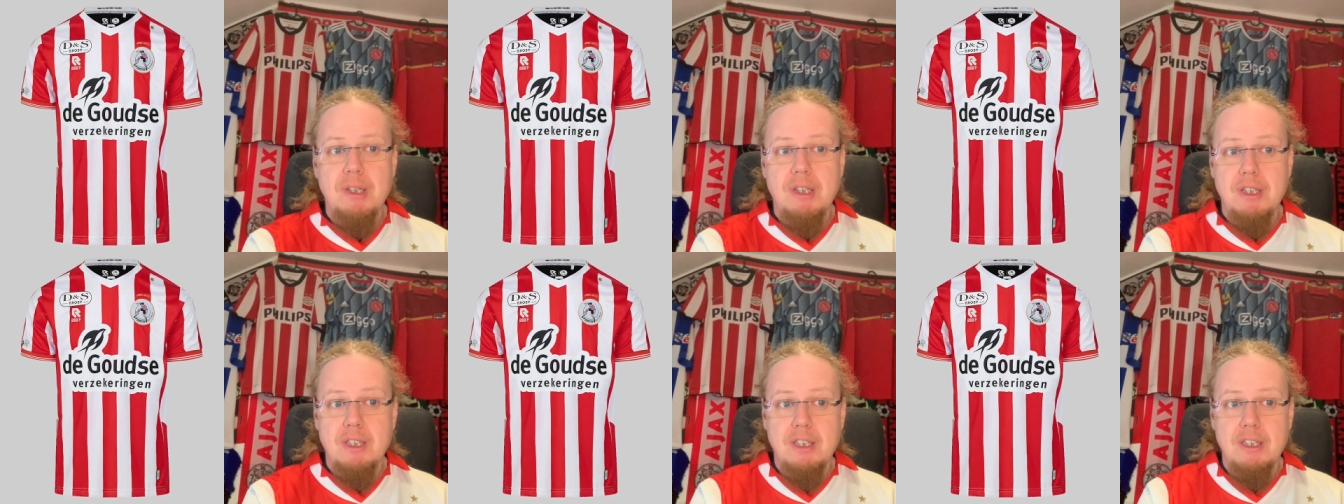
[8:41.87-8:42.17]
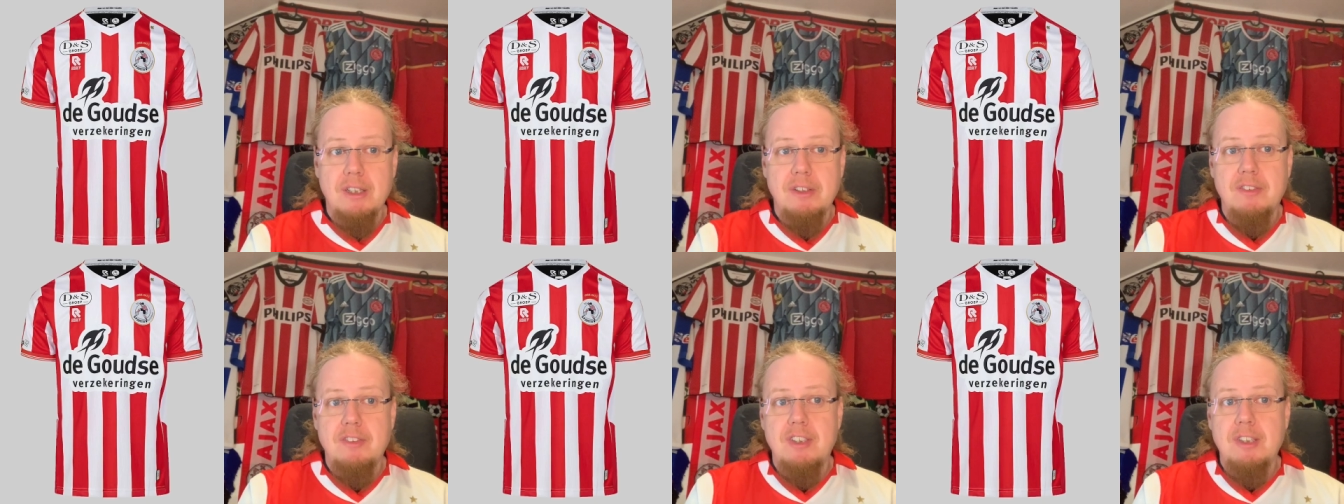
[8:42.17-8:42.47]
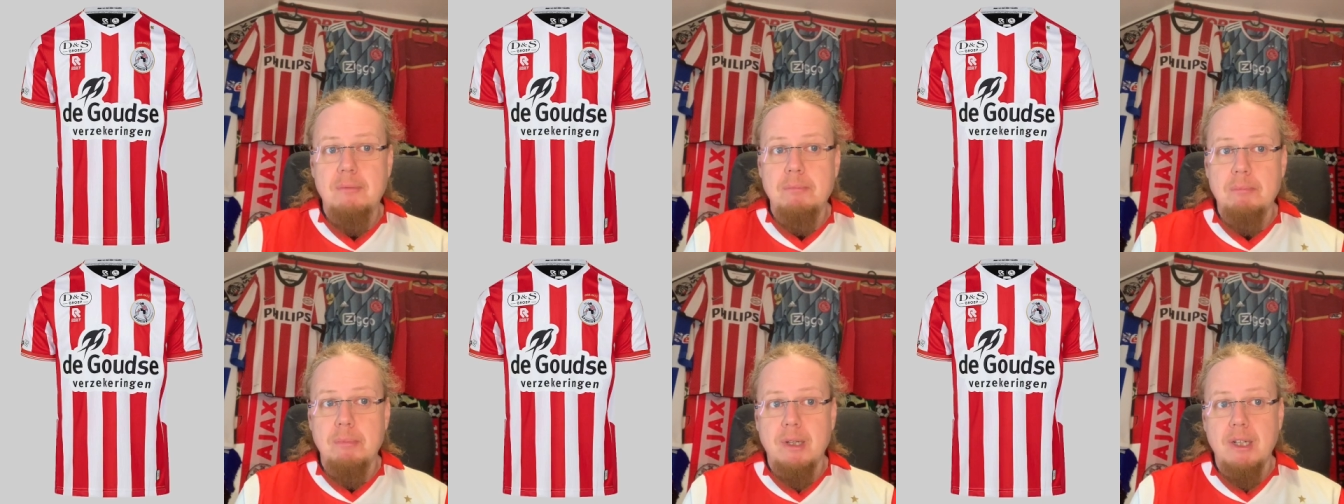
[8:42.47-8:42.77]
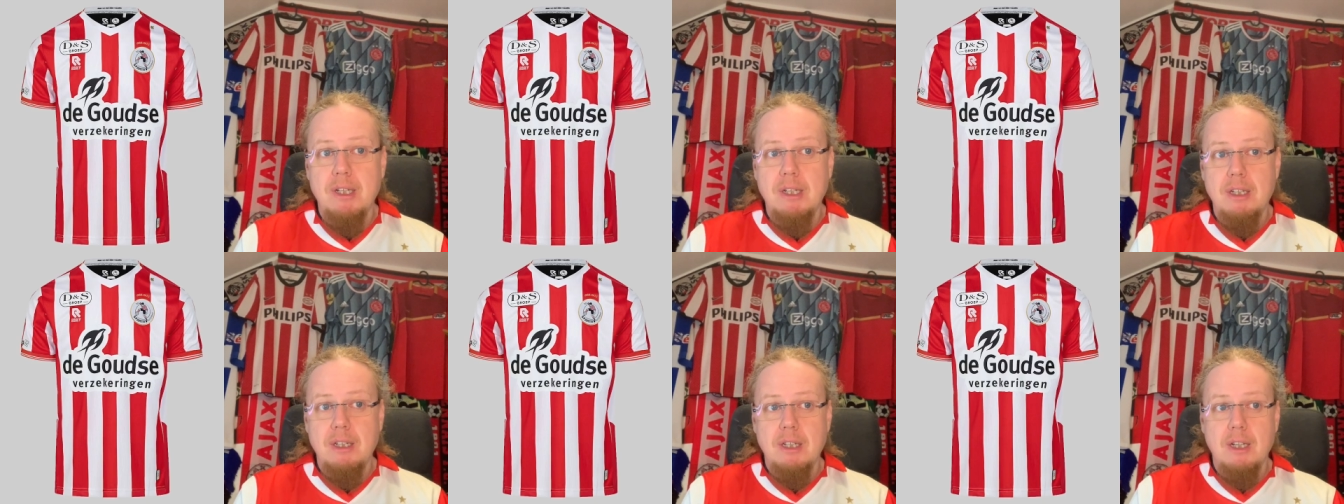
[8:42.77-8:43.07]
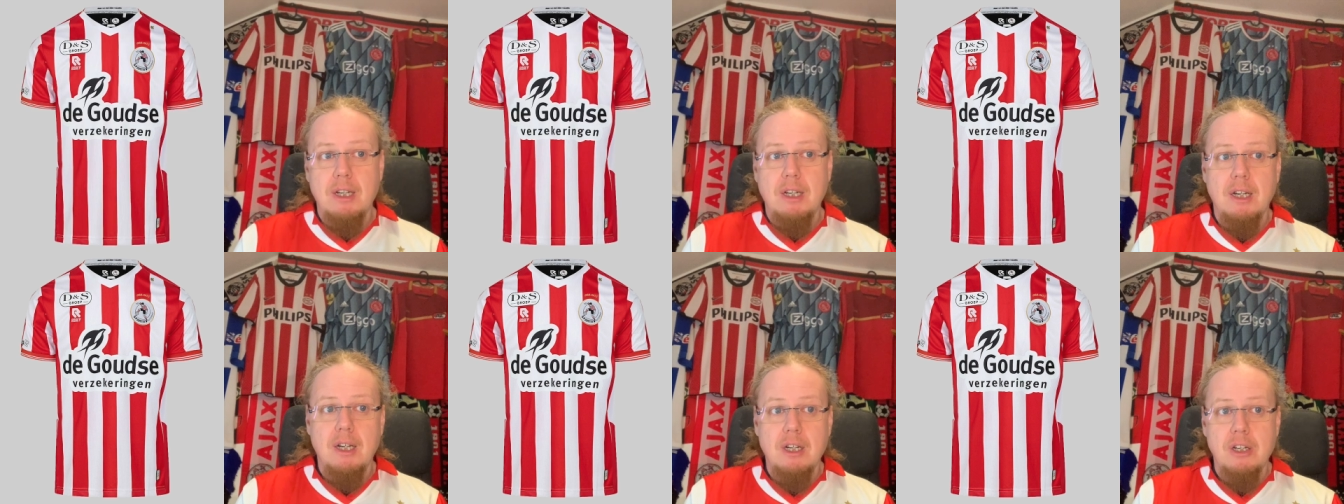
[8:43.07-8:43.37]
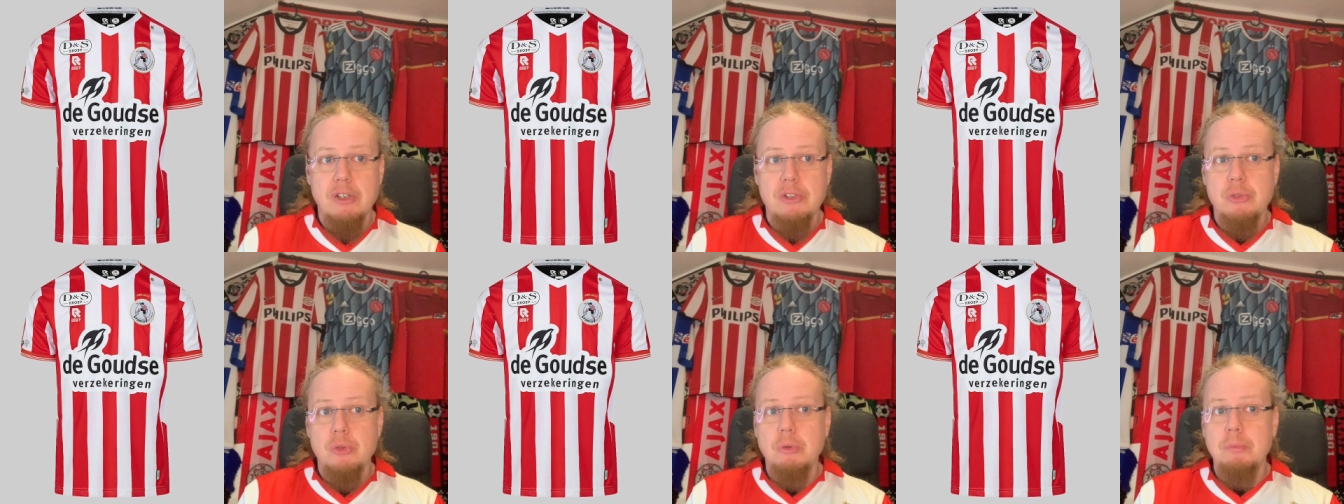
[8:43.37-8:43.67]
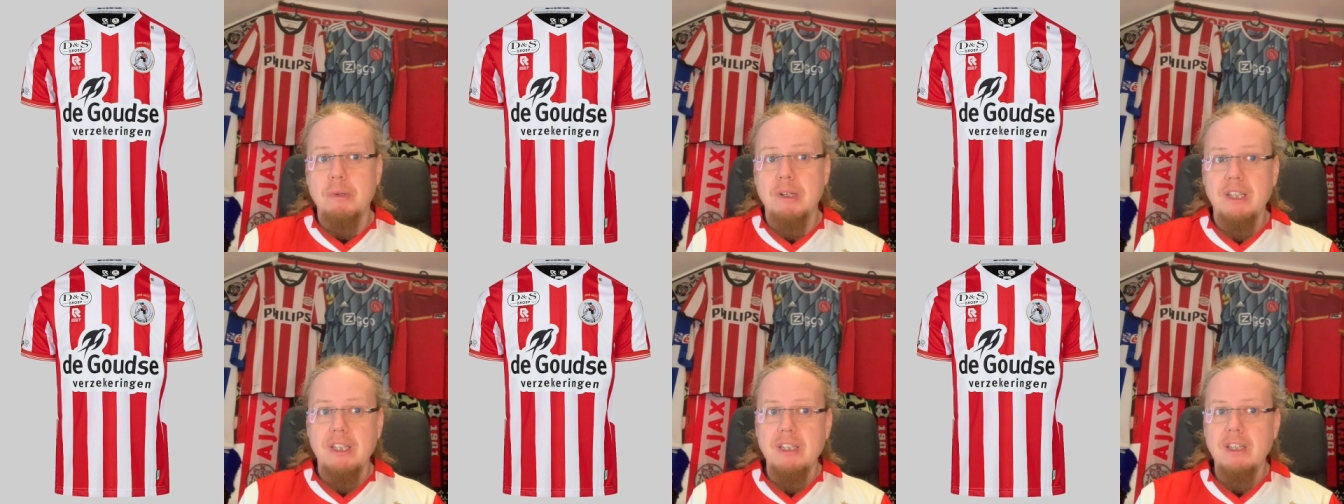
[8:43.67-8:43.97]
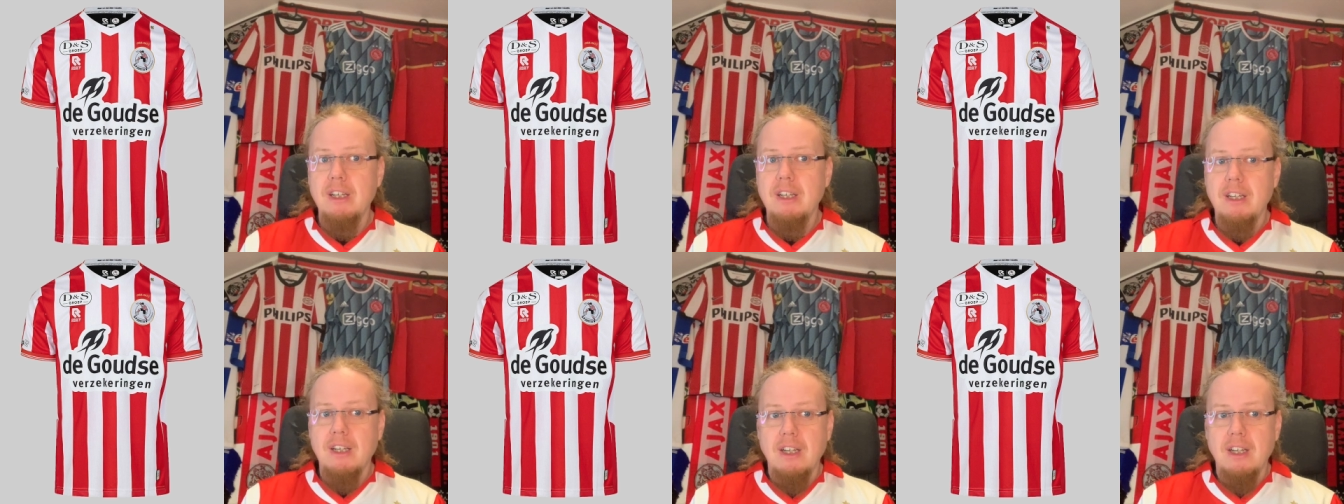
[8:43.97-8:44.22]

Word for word: another team by uh, Robey.